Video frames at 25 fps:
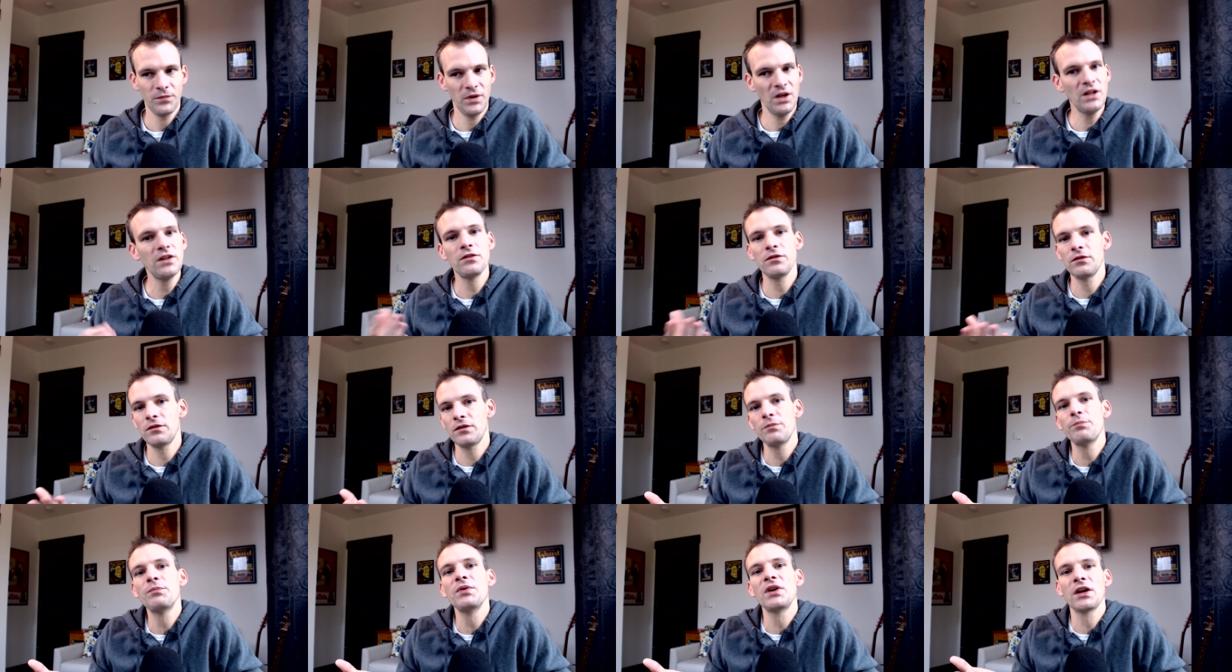
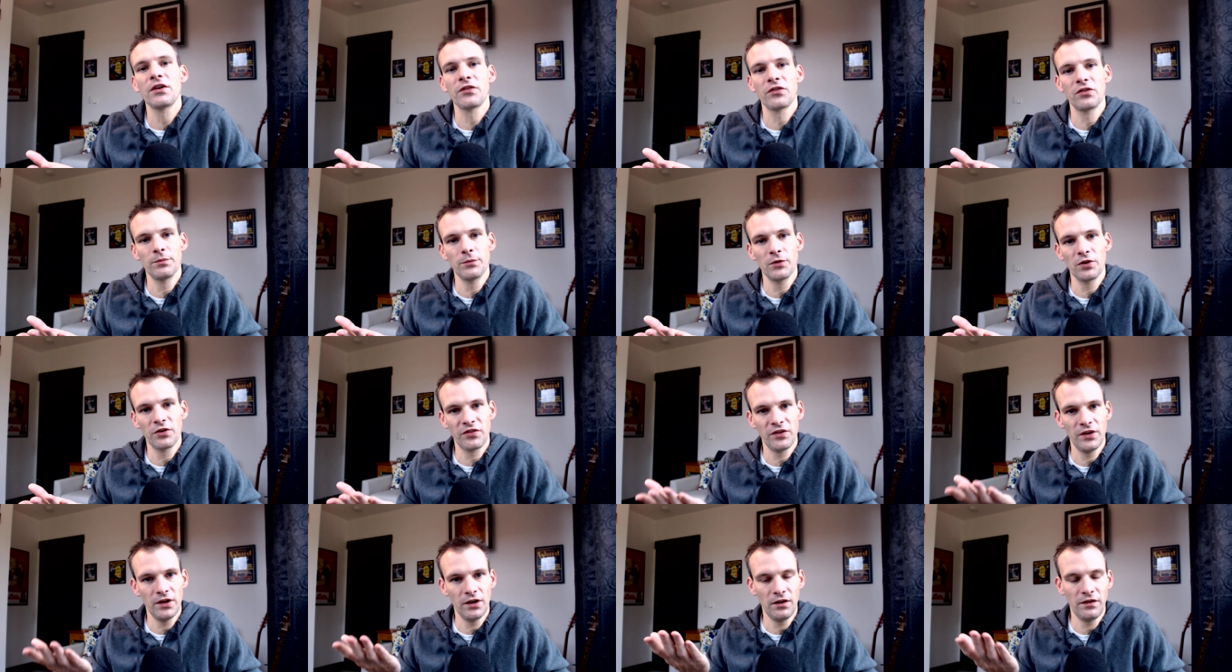and because they're
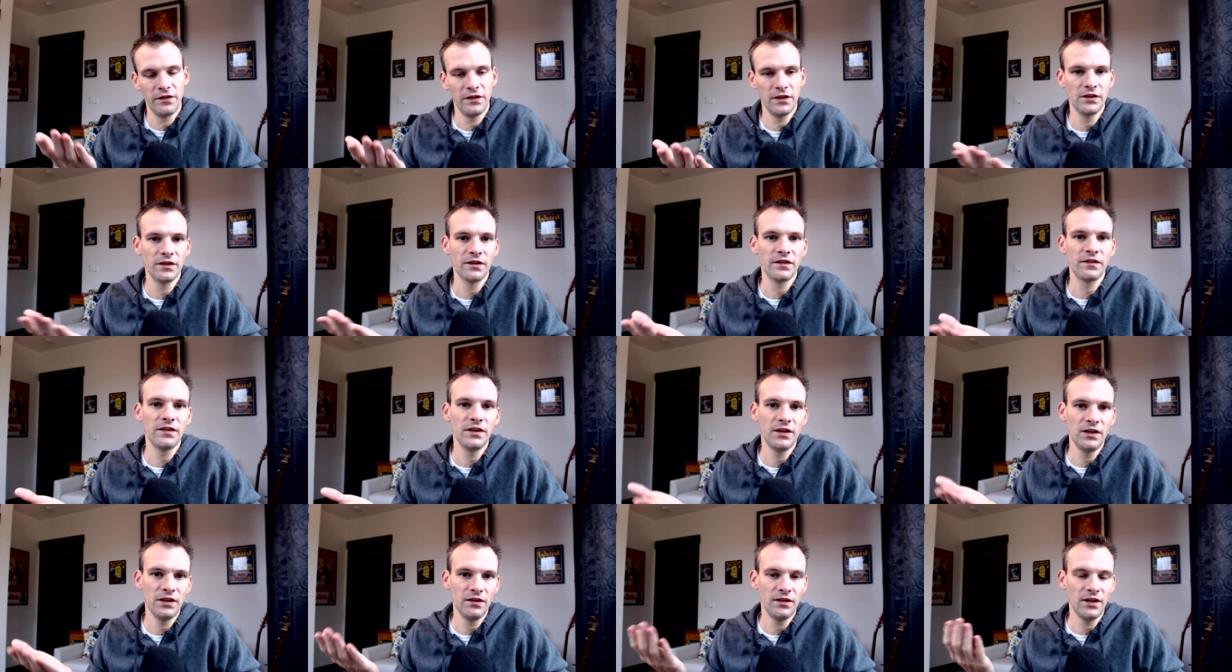mercenaries in the
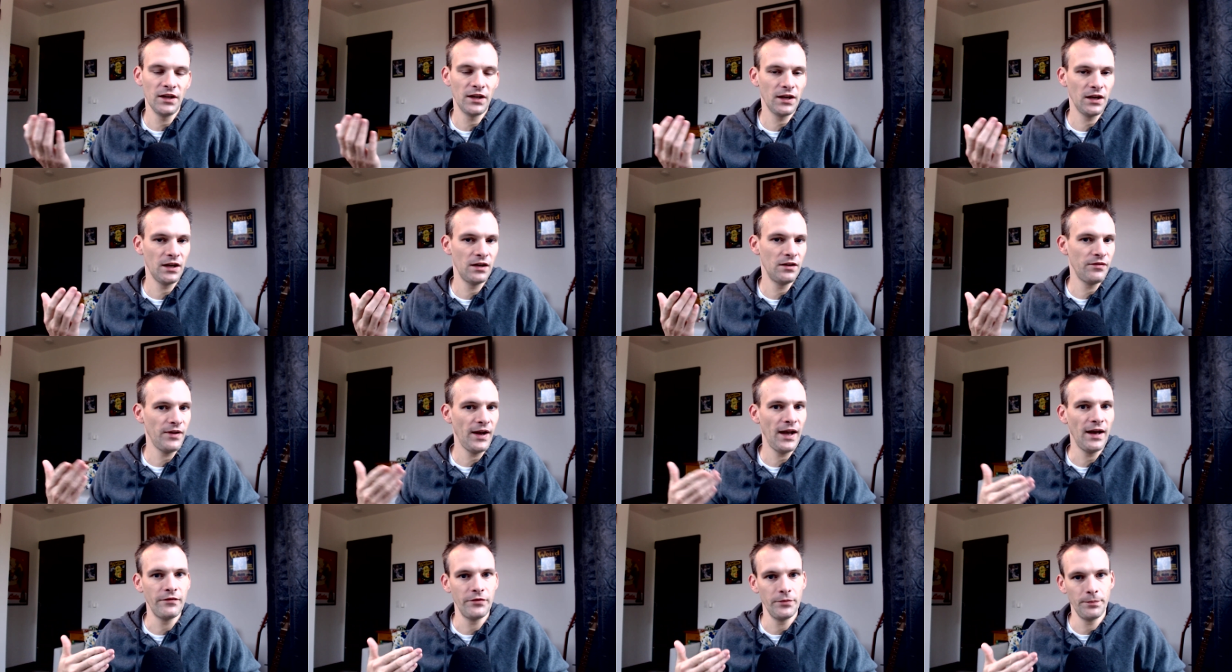city they kind of
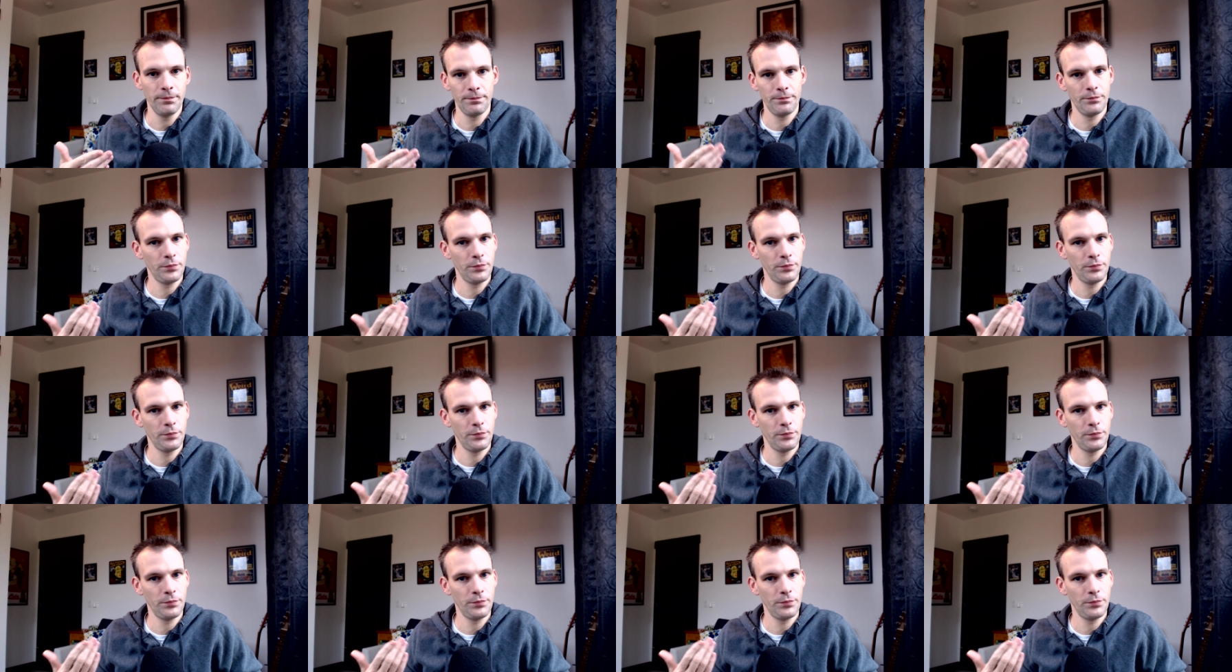have a